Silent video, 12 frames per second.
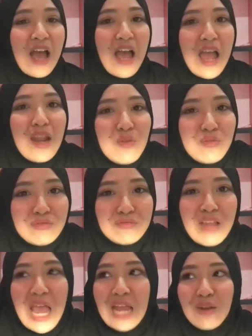I
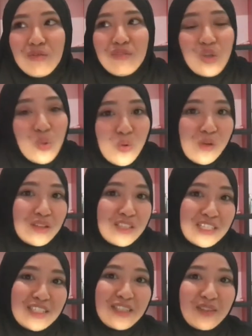don't know all
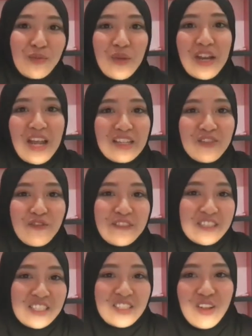this when I
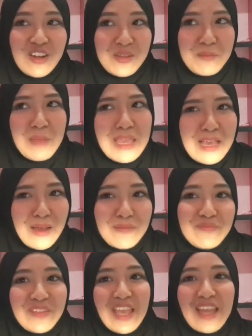first started
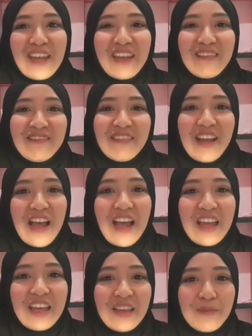makeup, and
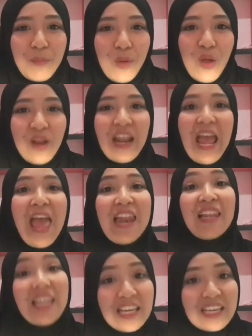I bought
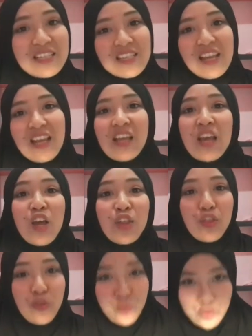at least
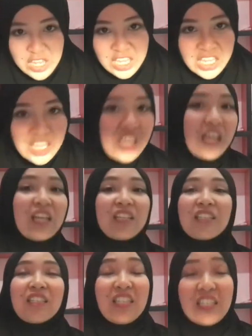
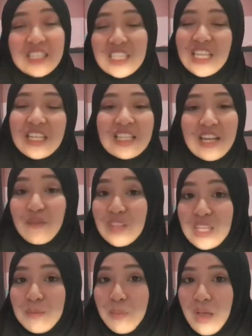
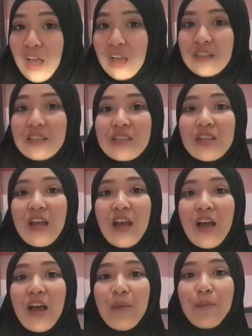$60-70
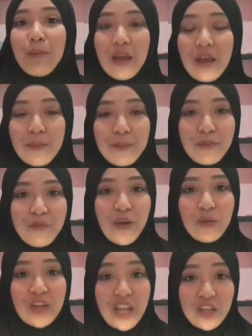
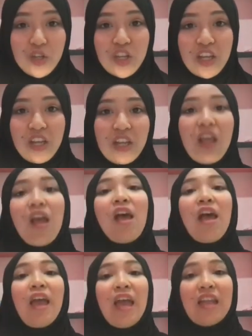foundation,
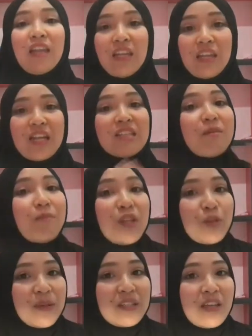and it doesn't
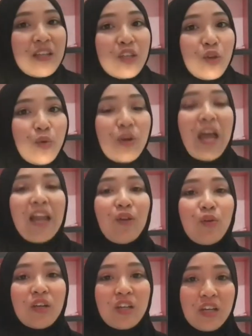match my skin tone. I
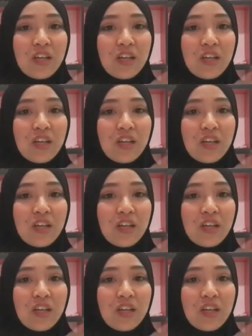look